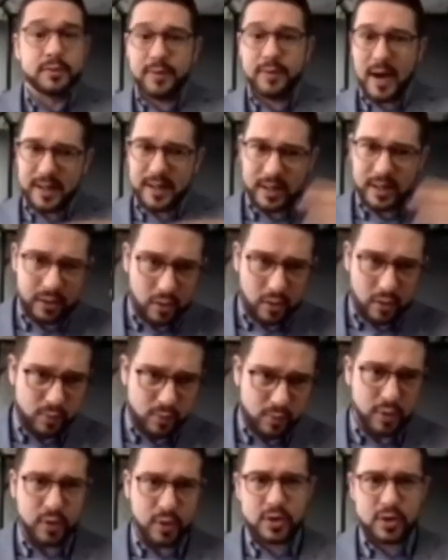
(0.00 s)
finding those
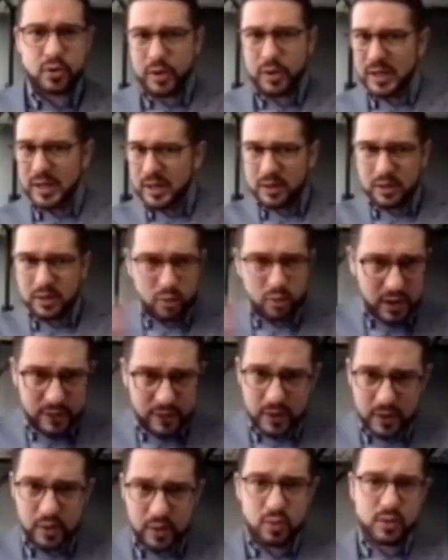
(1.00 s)
books, reading the
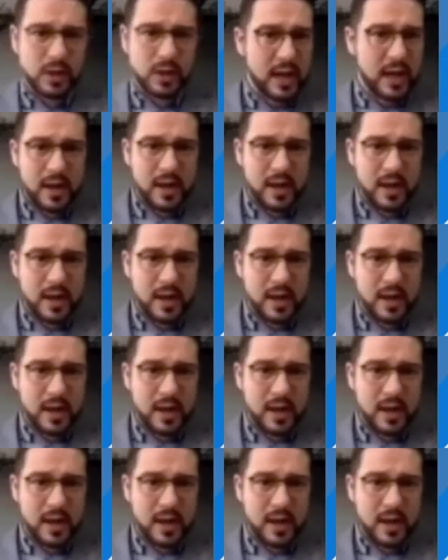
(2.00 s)
reviews,